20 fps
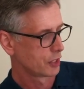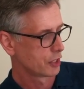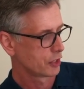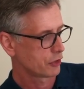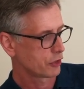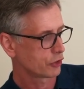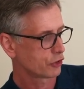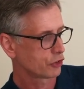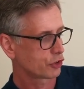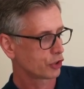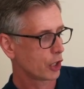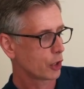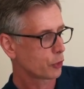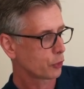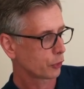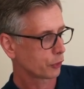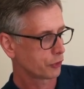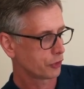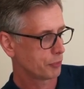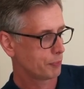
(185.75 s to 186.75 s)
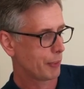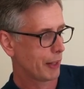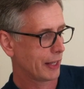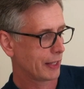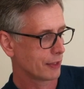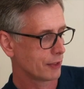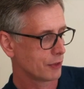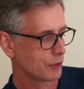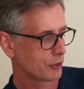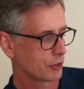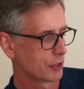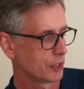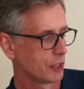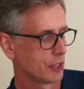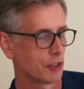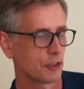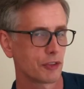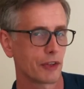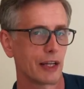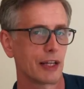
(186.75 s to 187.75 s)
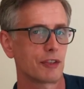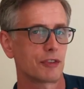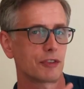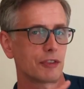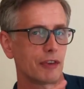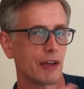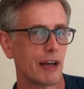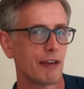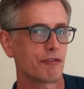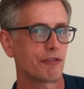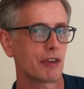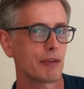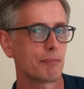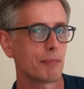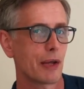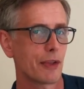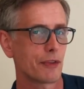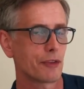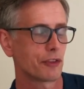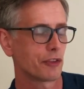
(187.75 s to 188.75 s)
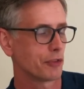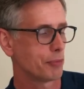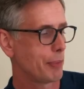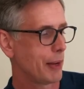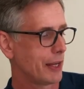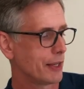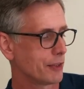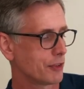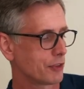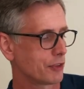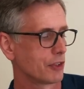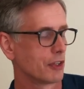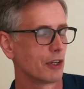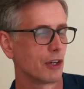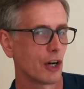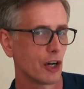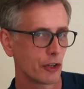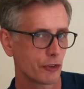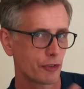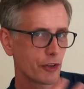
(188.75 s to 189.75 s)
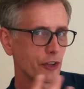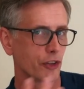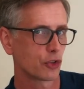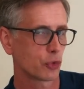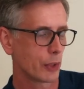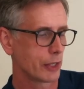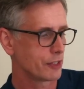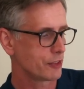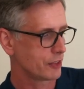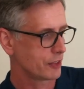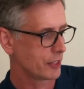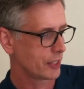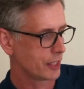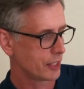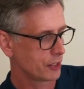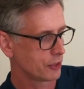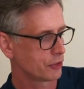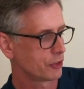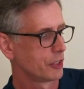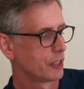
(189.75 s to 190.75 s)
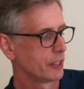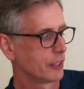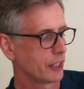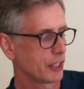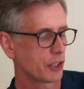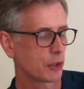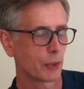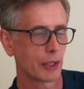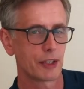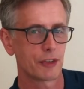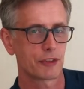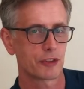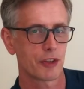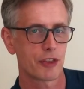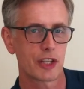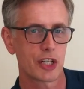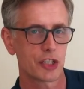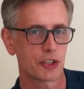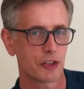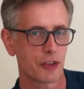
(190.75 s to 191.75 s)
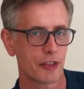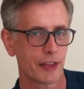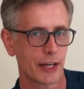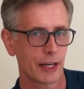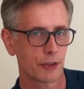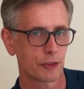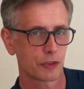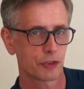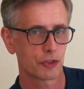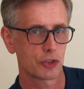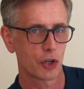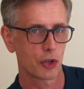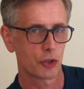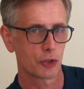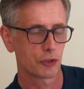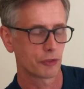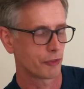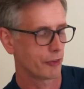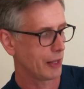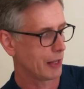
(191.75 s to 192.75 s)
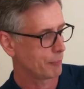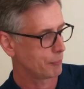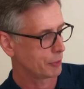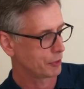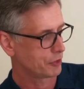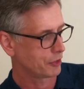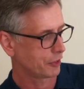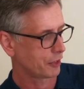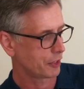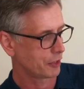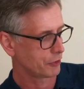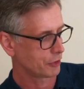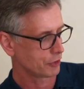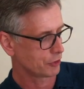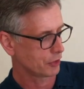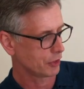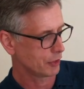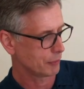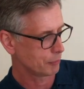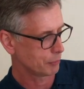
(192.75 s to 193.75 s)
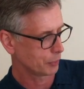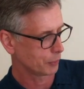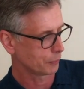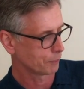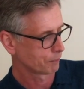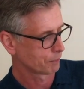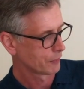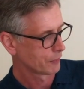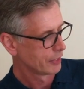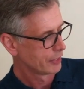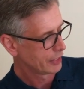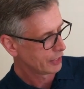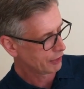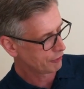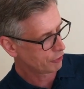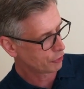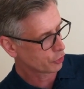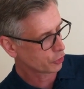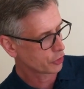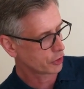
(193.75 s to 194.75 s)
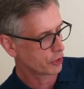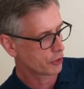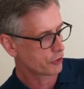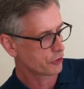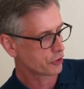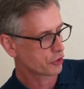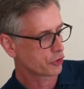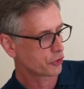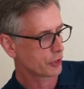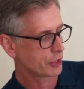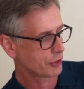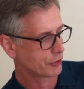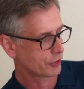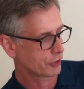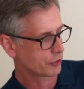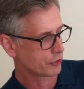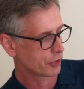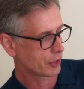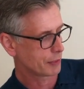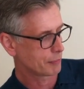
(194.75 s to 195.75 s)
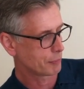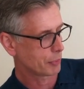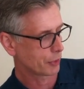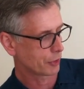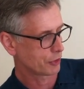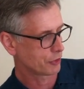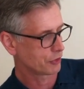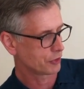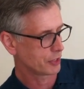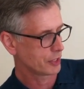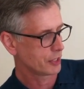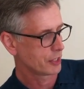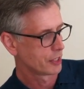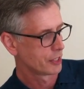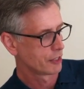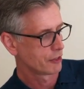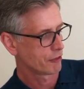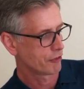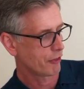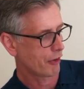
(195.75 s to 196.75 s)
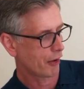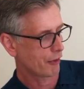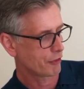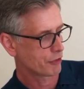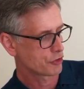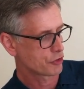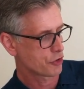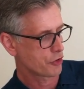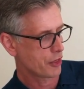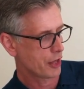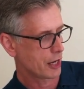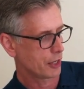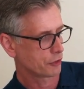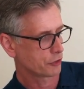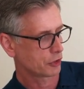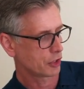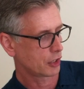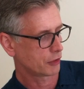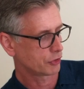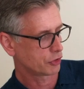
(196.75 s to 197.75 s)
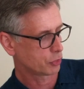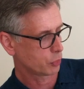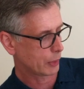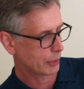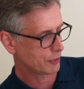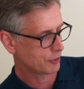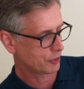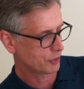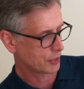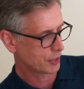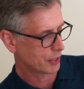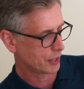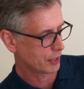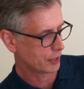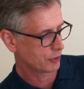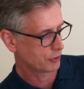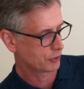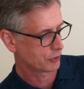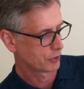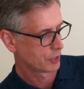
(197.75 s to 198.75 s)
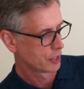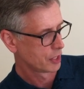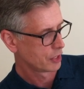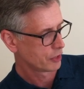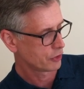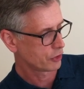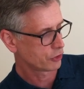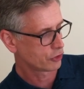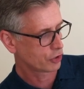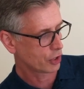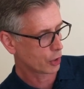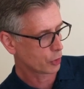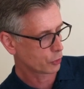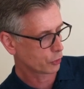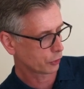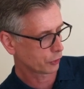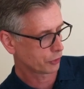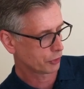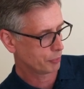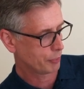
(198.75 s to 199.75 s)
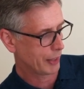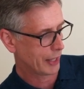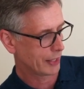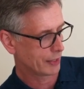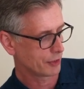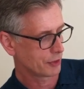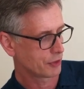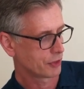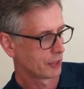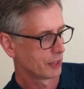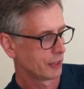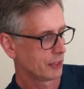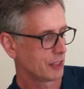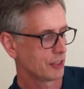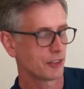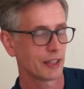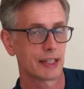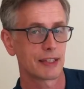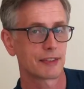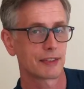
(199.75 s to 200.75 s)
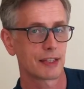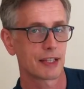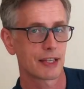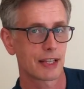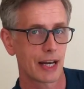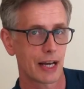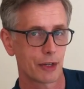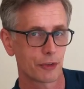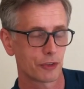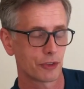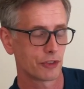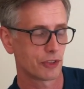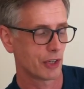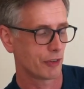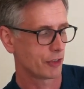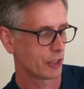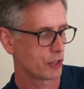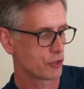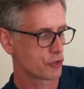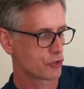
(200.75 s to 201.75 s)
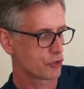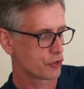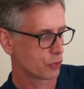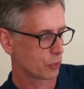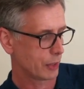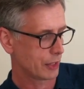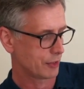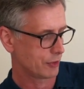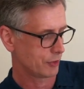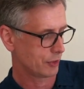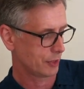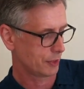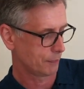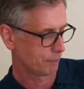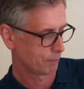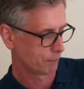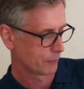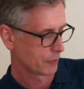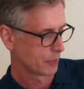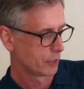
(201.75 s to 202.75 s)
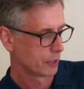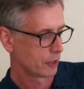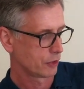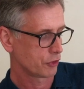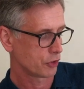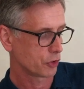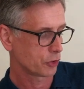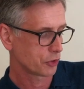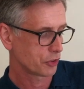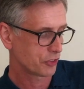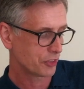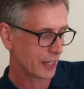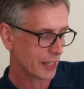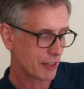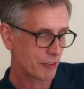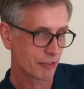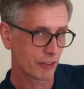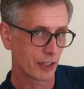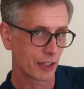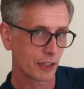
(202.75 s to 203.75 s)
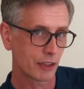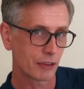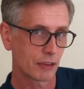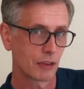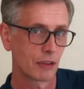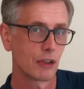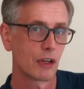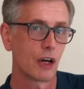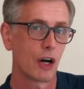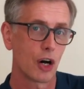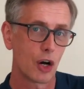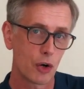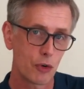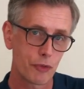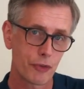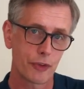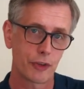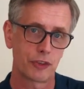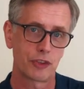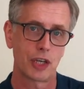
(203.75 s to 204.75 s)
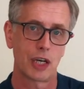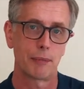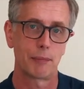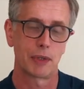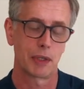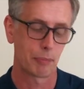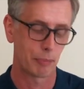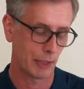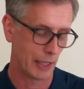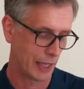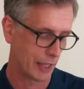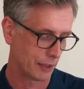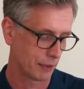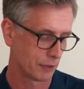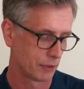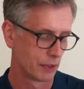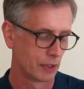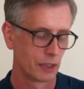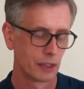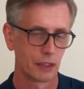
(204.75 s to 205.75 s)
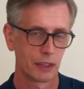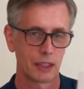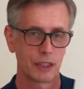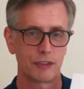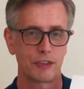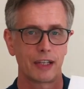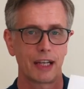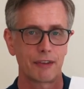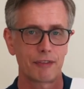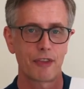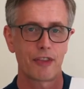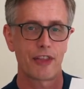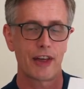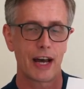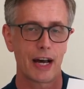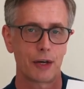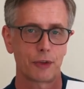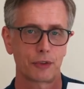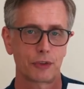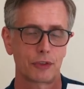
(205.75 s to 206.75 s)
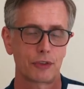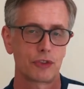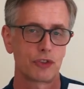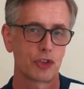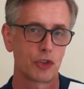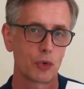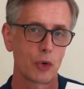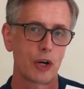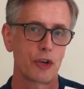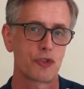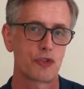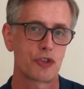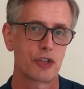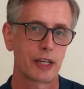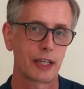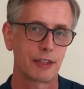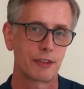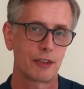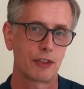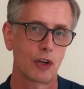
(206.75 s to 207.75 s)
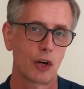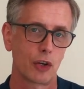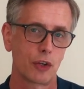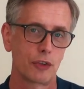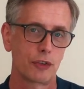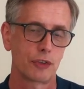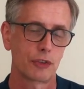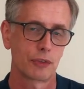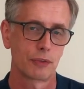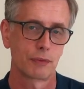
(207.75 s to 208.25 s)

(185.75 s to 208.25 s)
The total spend, so that's every month spent over the 20 years, equates to $30,000 for that particular example. If you look at a decreasing term policy, $500,000 over 20 years, the total spend is $18,720. So your saving over the term of the plan is $11,280.